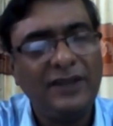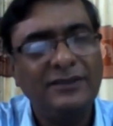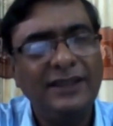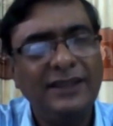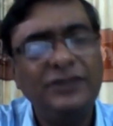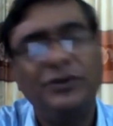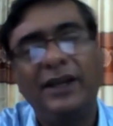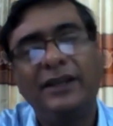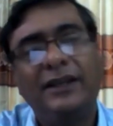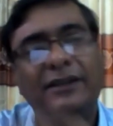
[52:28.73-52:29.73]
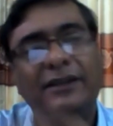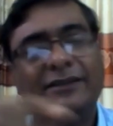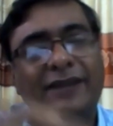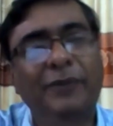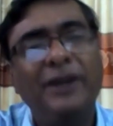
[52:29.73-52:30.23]
That is why
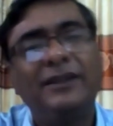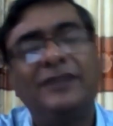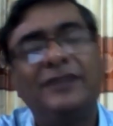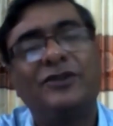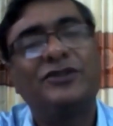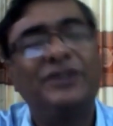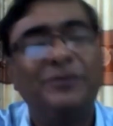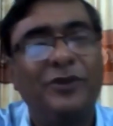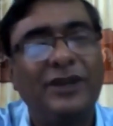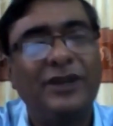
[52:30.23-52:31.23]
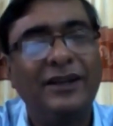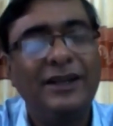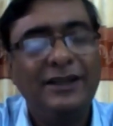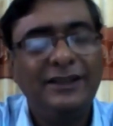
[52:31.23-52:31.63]
Dhammayata is also important,